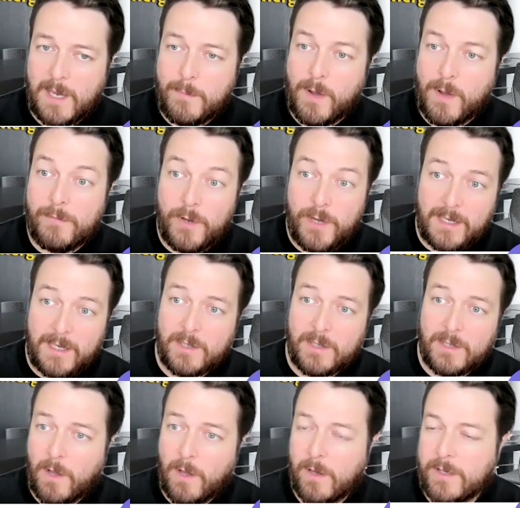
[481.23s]
keep our funding
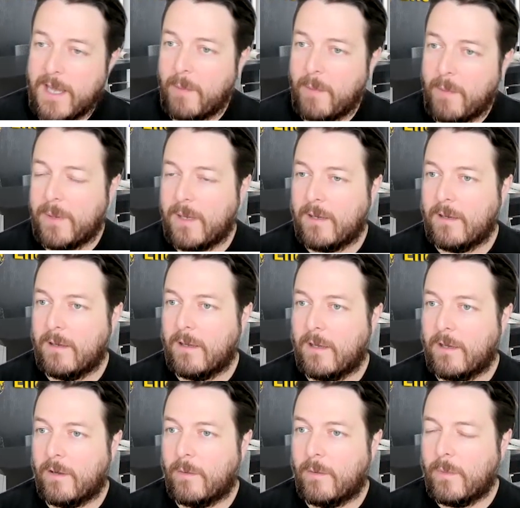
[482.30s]
suppliers happy and
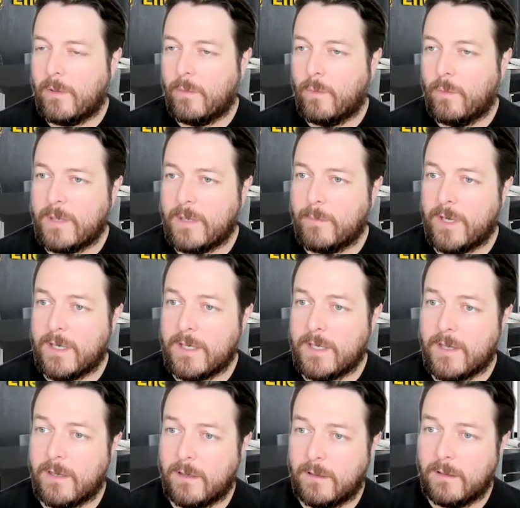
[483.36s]
our awarding
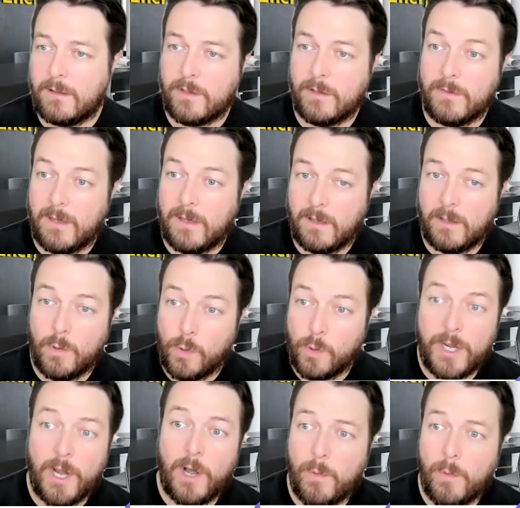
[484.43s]
bodies that sort of
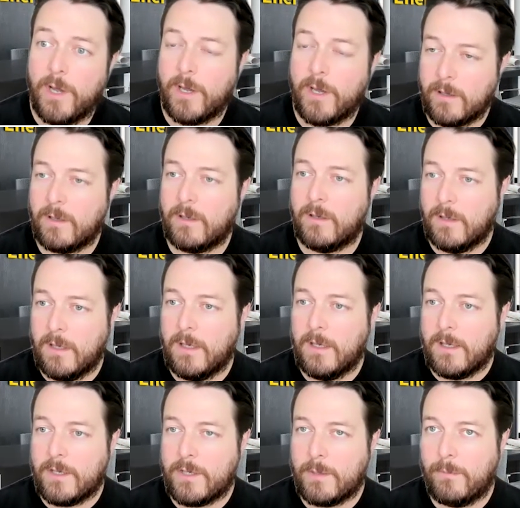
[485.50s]
audit our work.
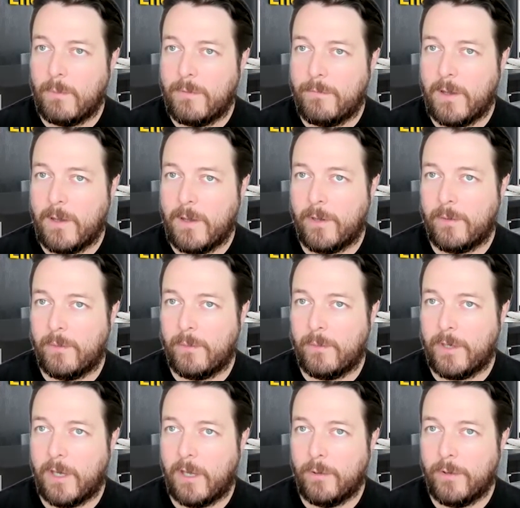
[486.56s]
So we feel that,
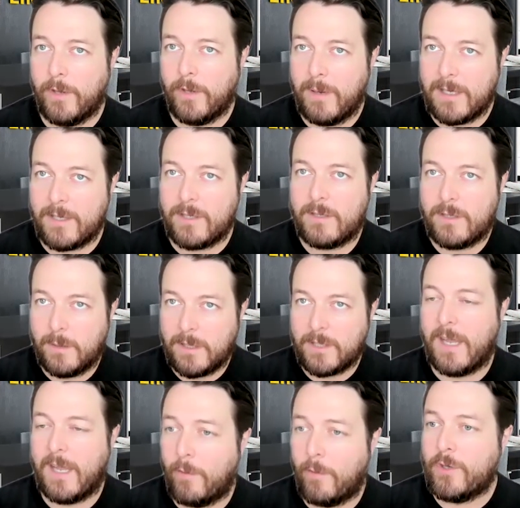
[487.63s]
although it is to an
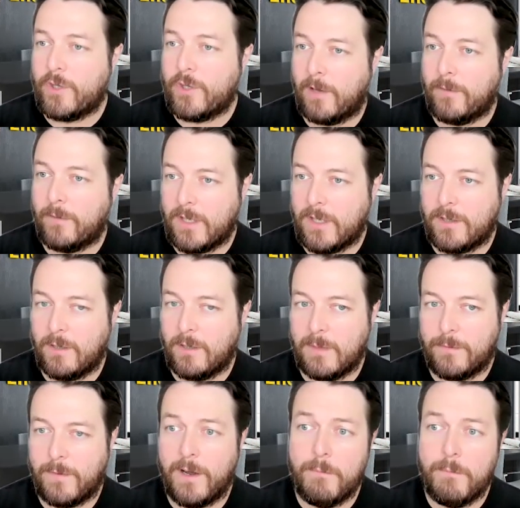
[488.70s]
extent an off-the-shelf system,
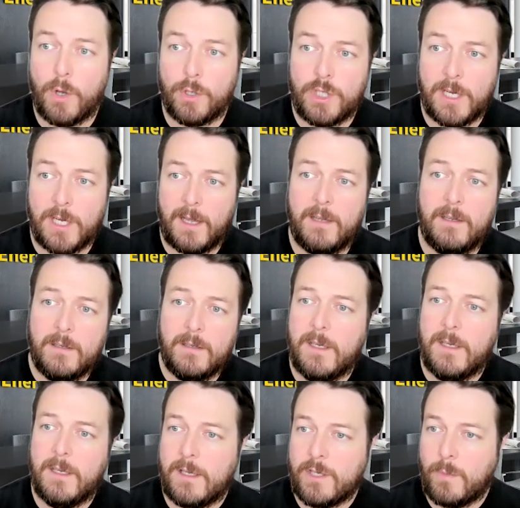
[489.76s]
it's very modular.
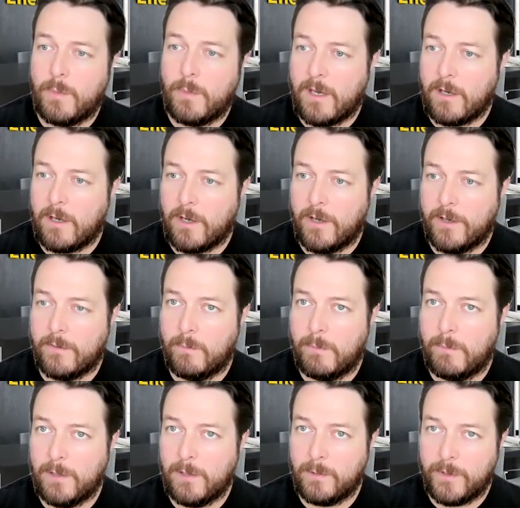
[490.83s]
So we can kind
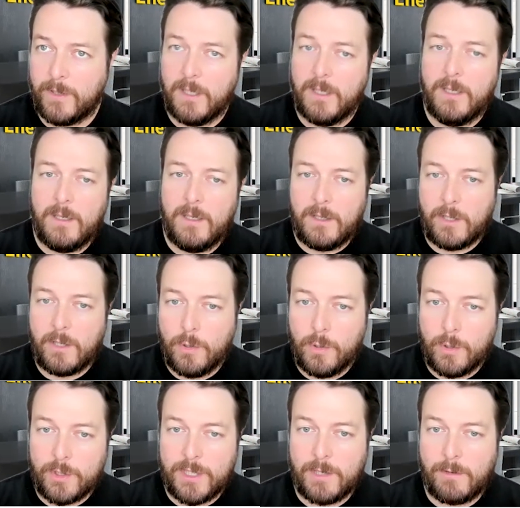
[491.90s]
of build the
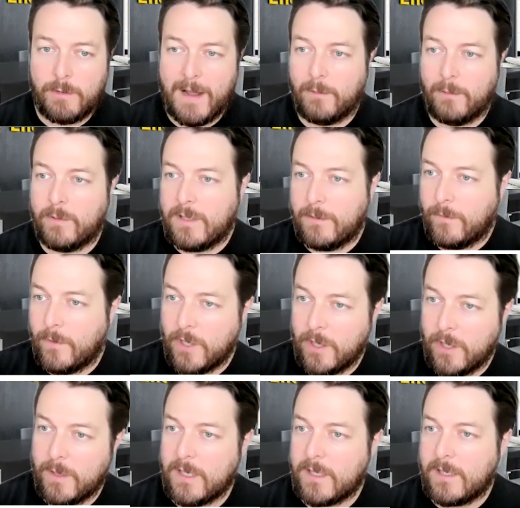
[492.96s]
courses around different
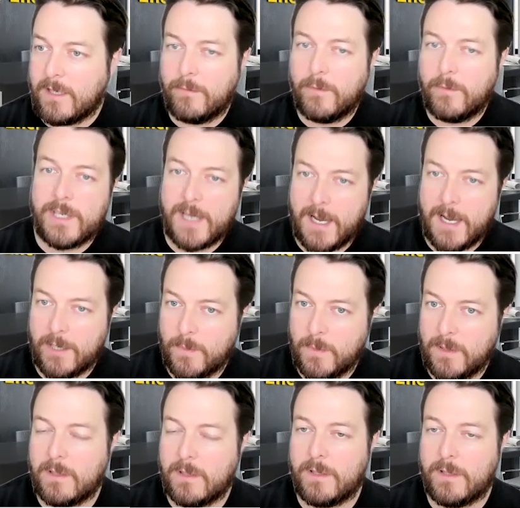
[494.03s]
units, different
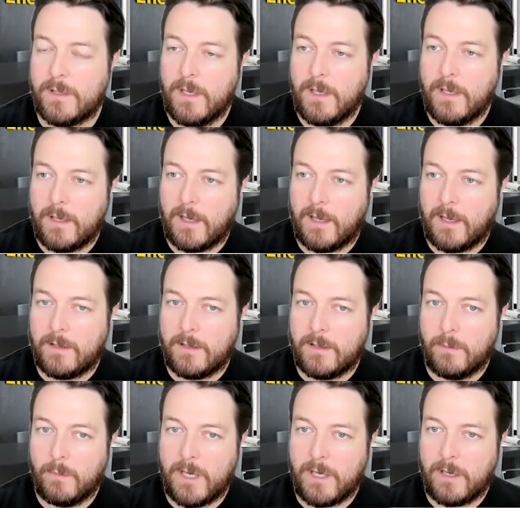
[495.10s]
assessments,
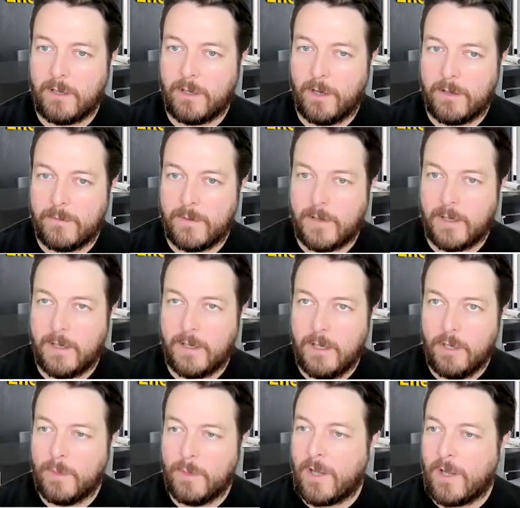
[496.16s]
and we can kind of,
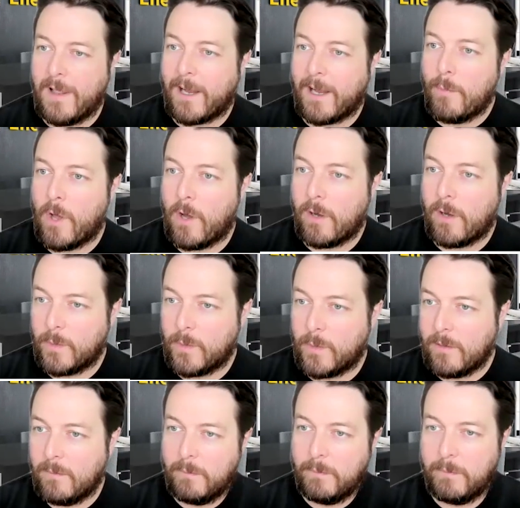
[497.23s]
almost like Lego blocks, we
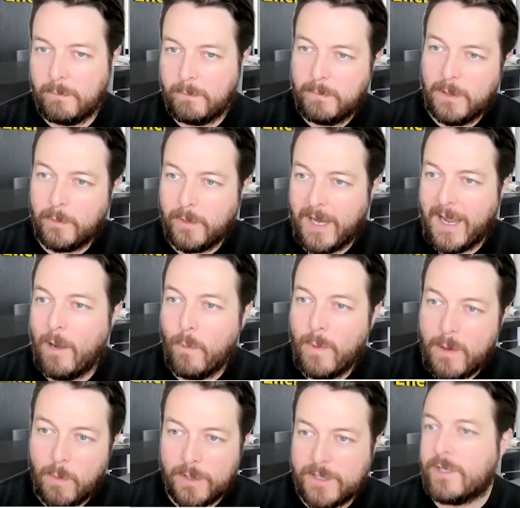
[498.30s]
can build it how
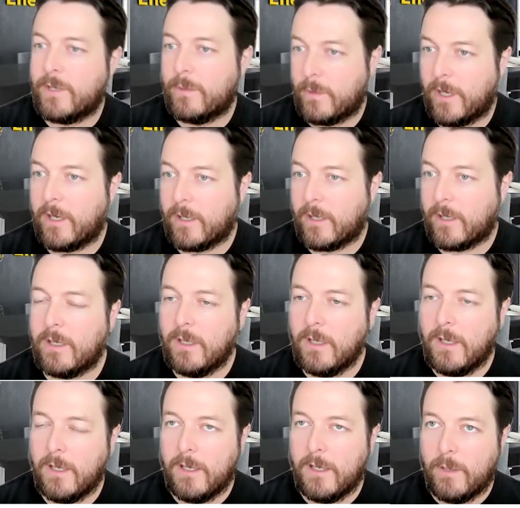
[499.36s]
we want it to work.
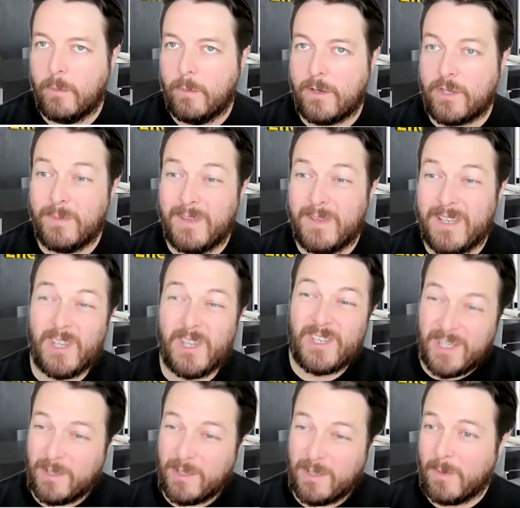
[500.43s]
Whereas some of these other
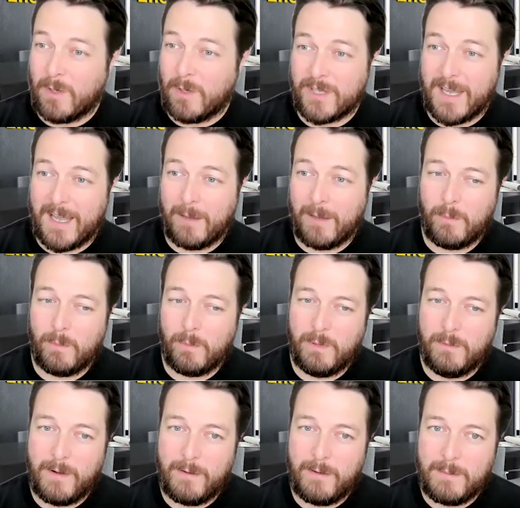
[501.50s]
systems we looked at
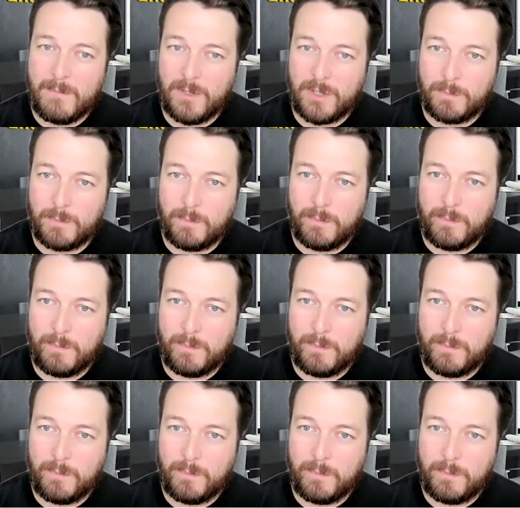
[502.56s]
were very much